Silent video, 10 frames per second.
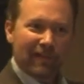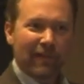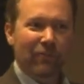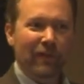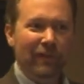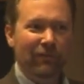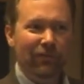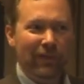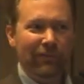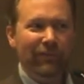It went
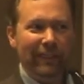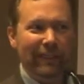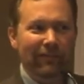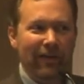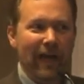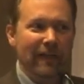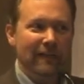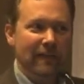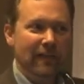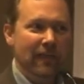infinitely
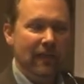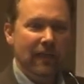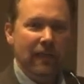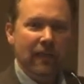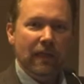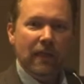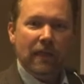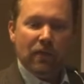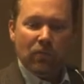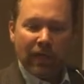fast.
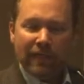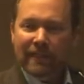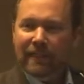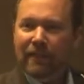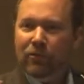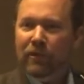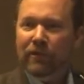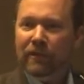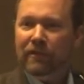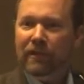When I see
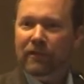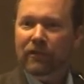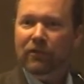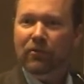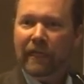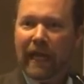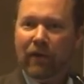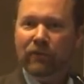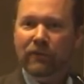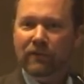queries that just do
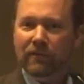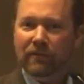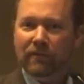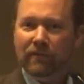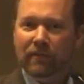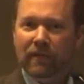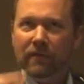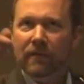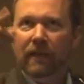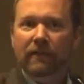counts,
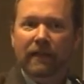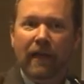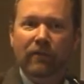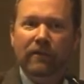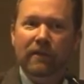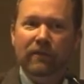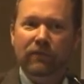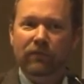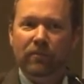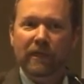select count
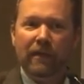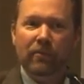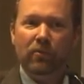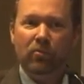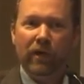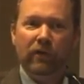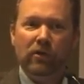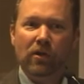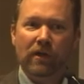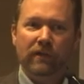this from table where
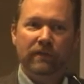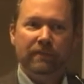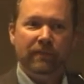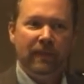clause,